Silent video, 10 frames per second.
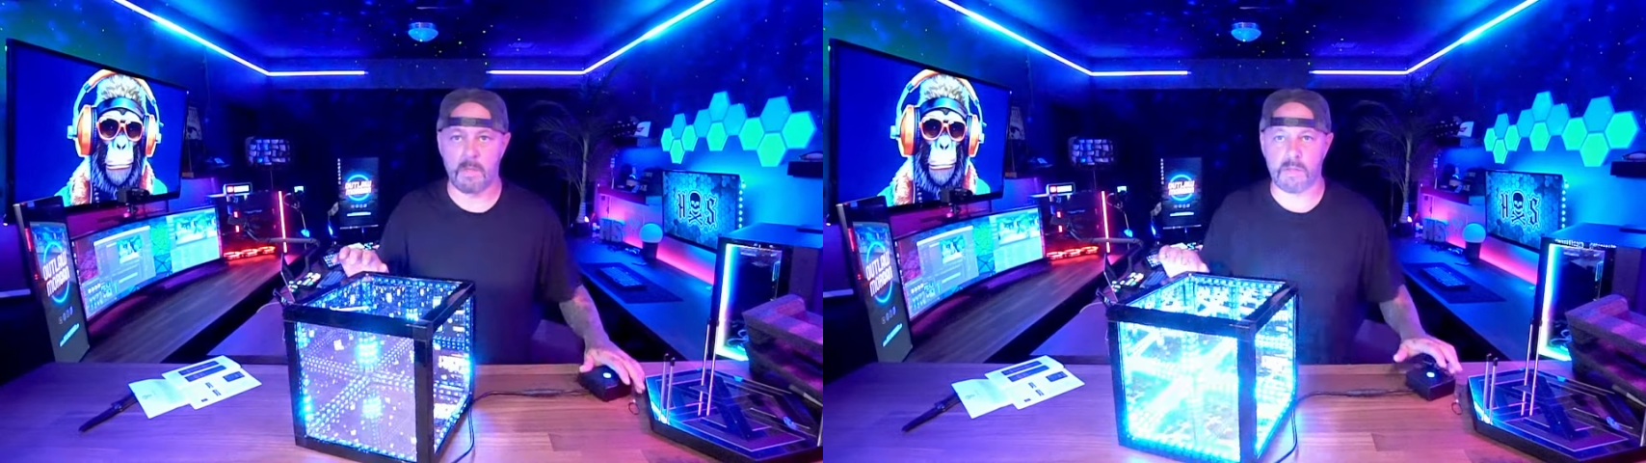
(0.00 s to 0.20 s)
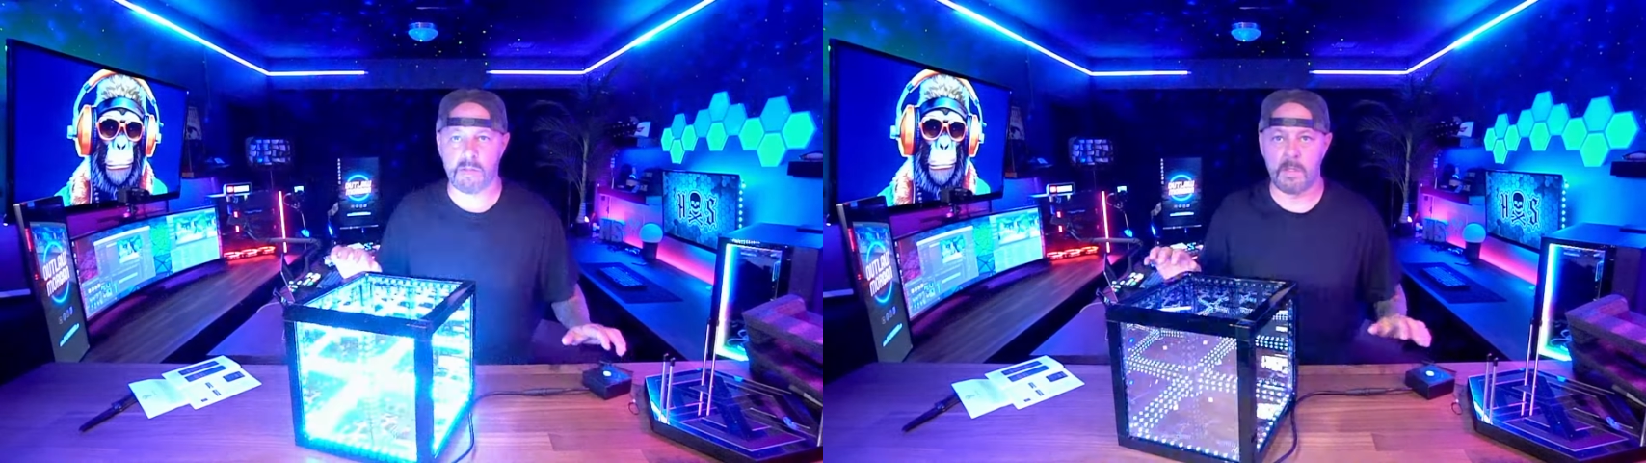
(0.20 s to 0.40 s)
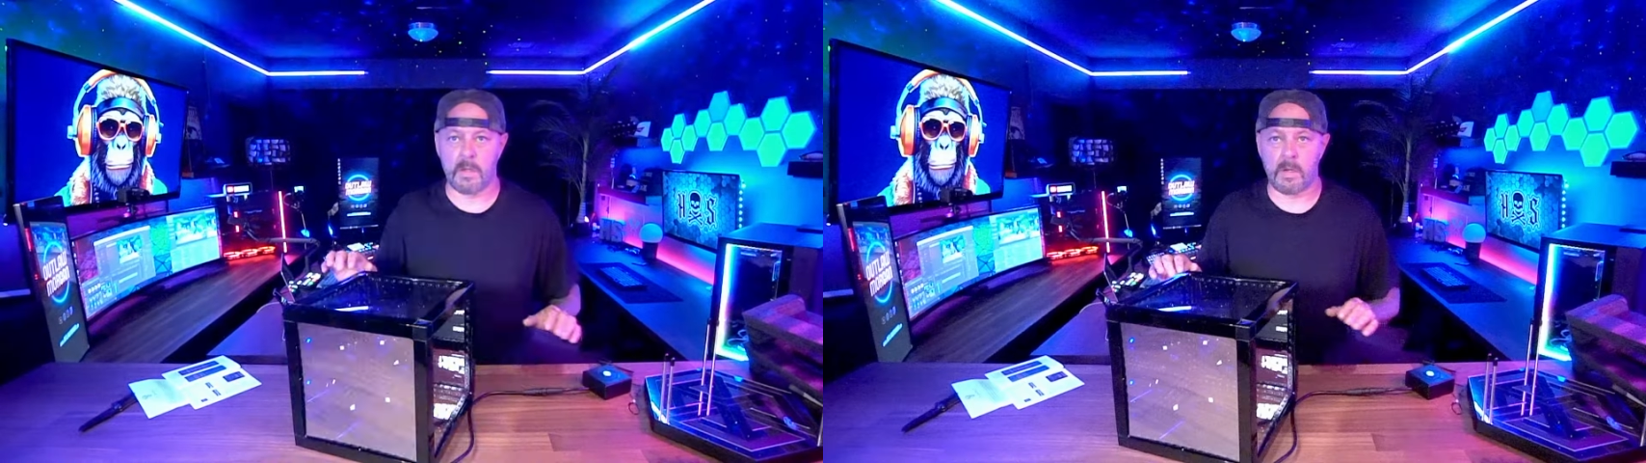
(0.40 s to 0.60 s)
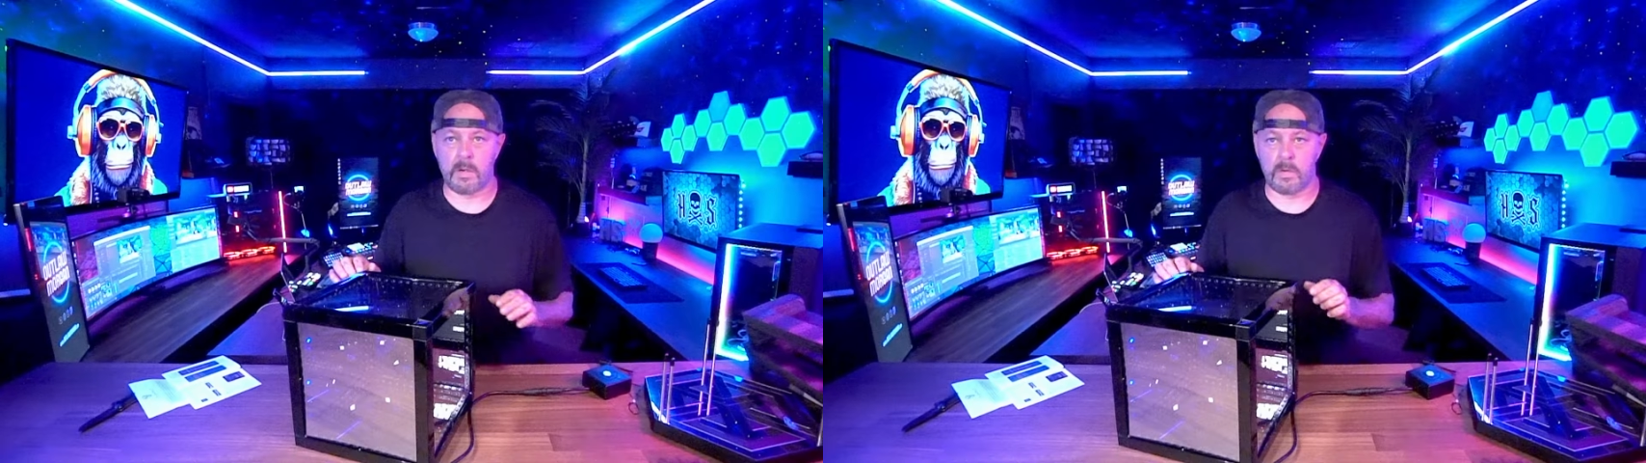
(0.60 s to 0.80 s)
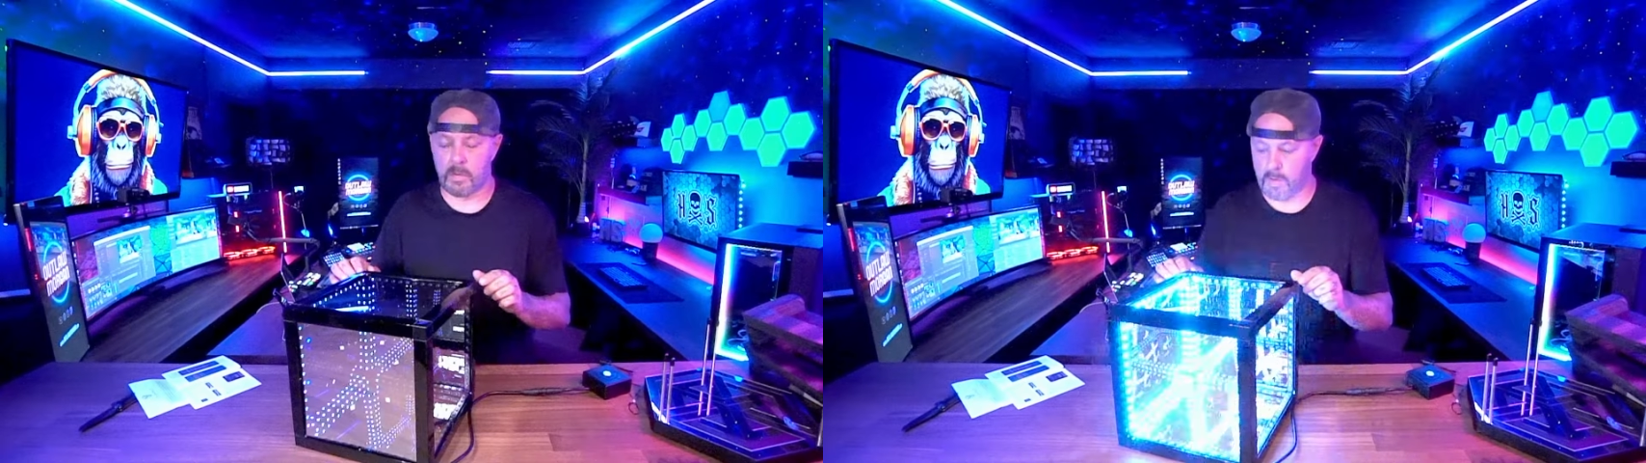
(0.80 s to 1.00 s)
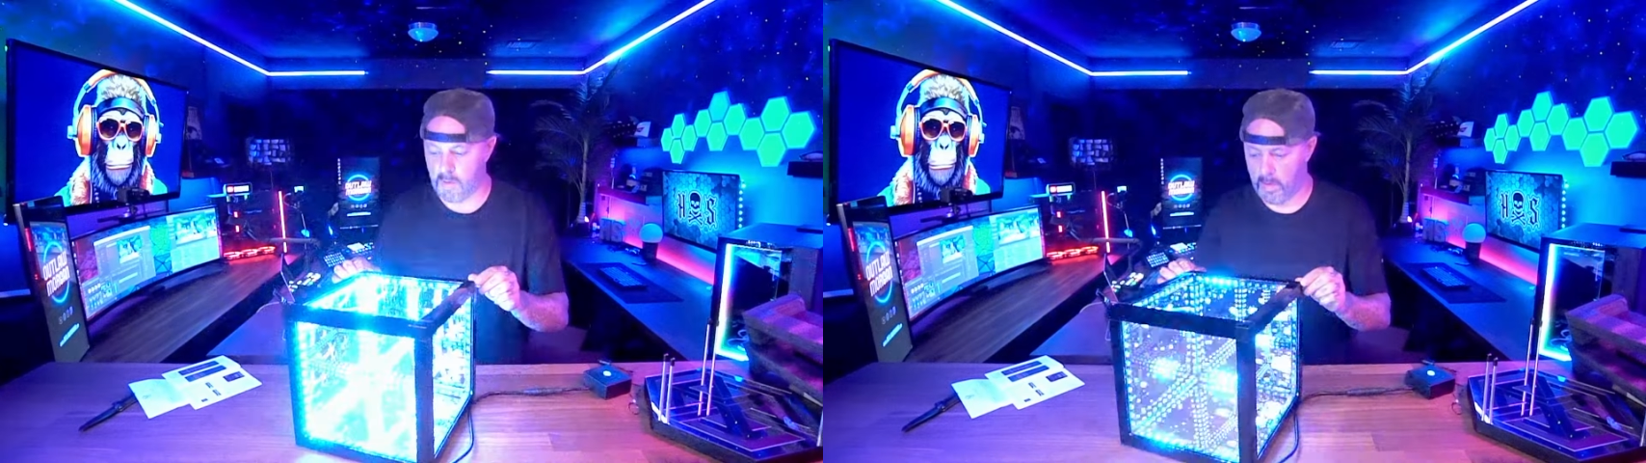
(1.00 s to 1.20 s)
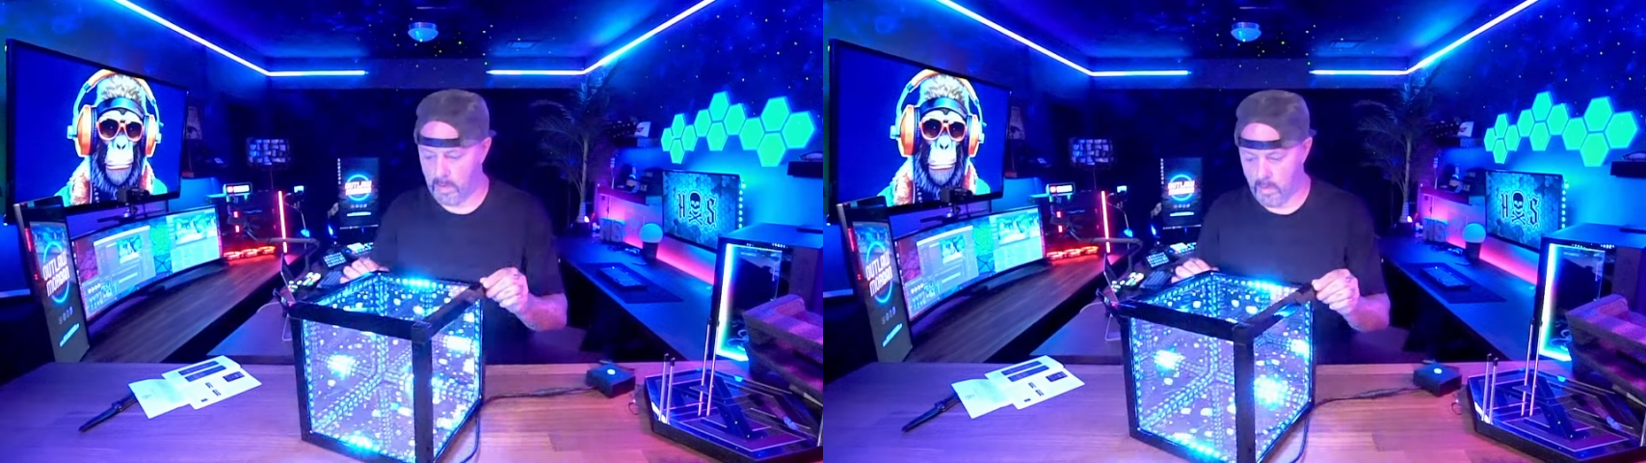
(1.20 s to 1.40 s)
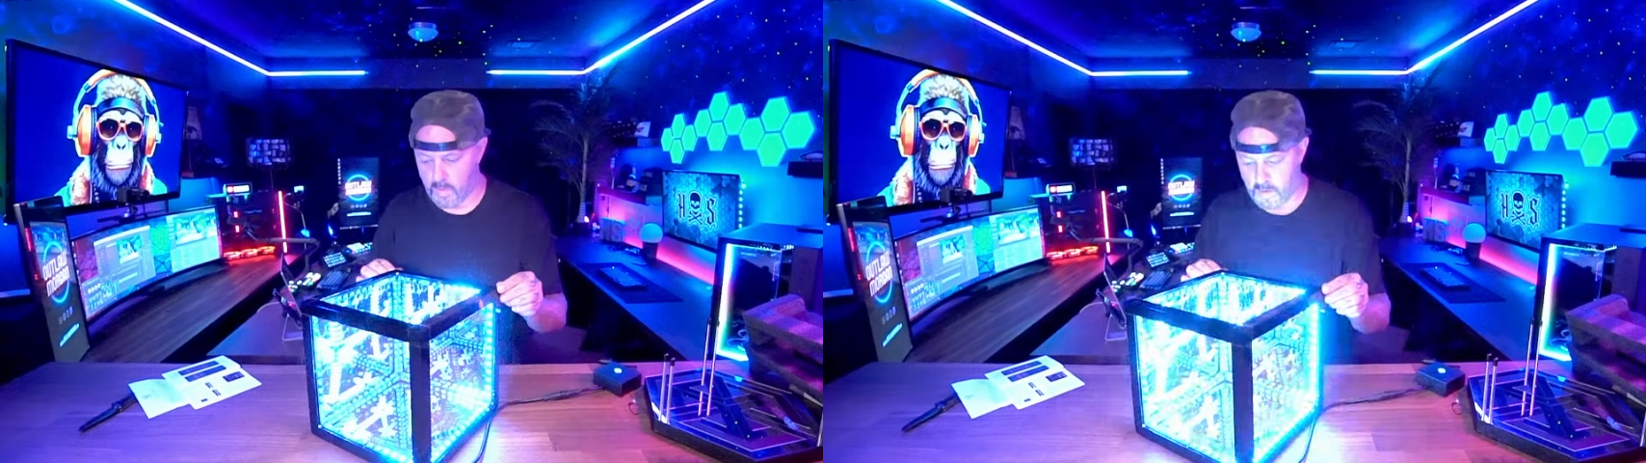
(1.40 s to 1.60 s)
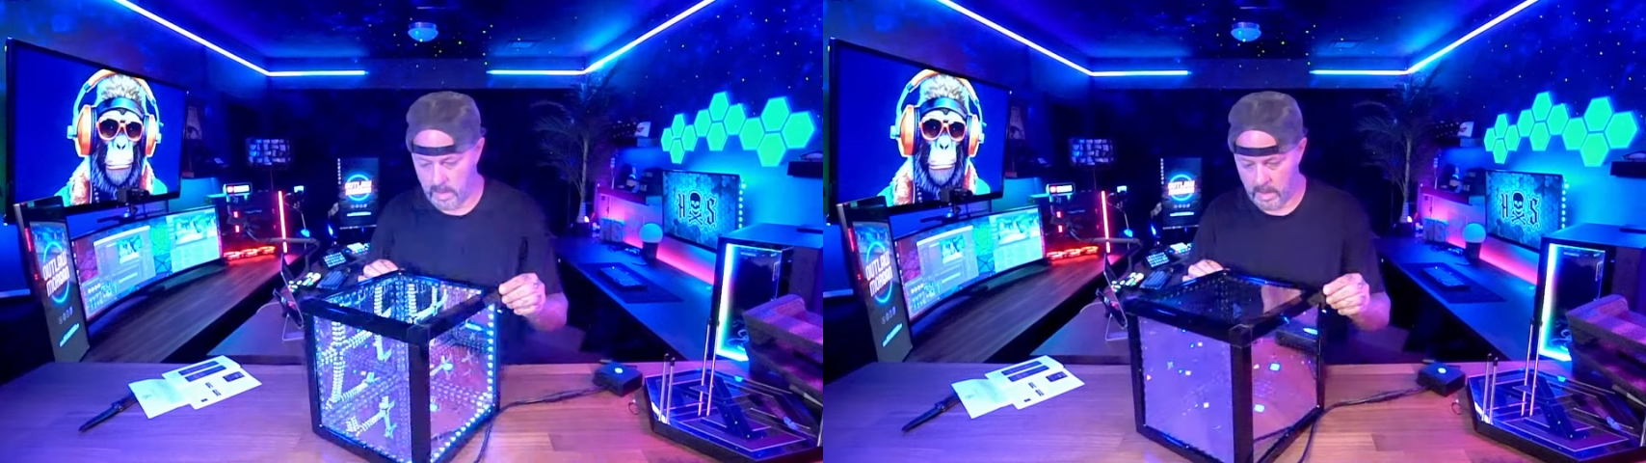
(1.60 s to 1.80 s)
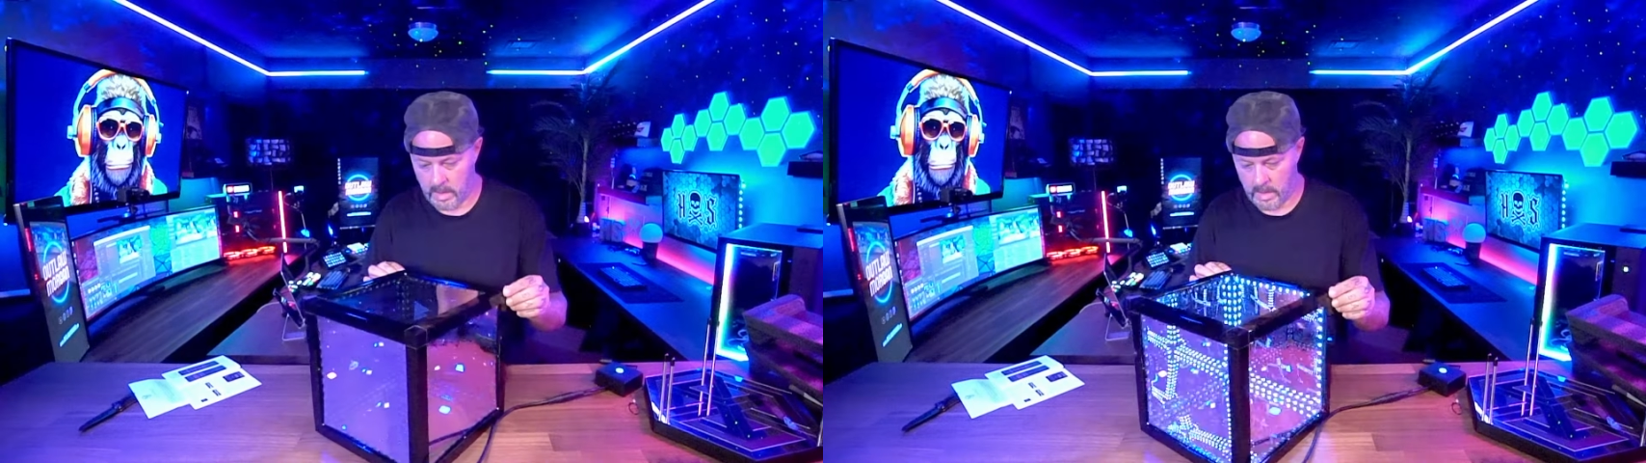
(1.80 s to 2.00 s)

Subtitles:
Let's see. Oh, Lord.